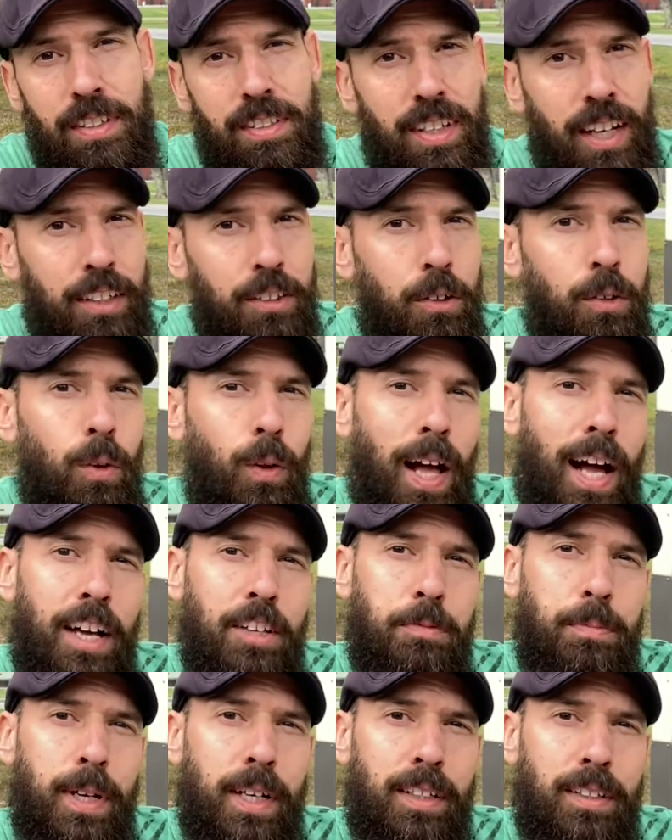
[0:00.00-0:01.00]
technical
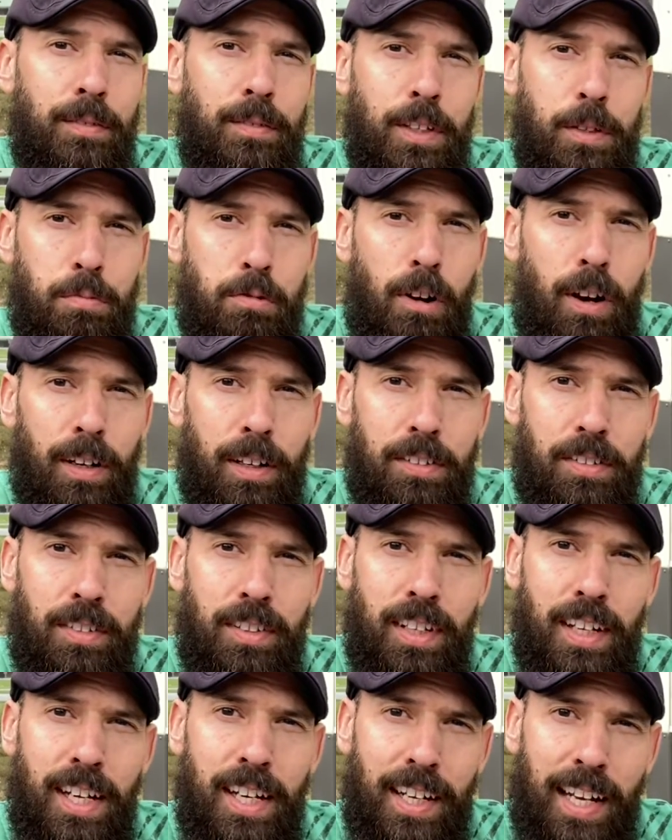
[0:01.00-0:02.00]
aspect of these products
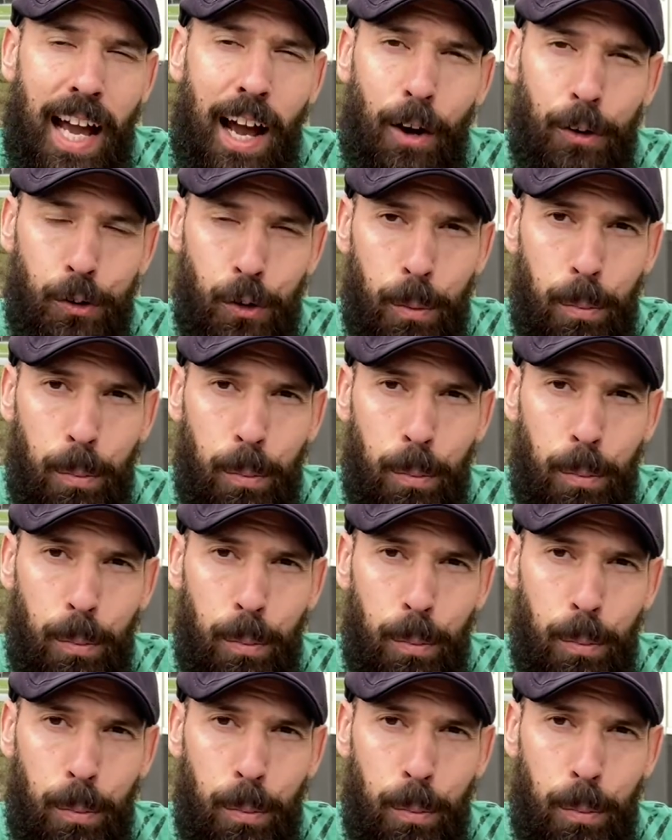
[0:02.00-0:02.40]
today and how to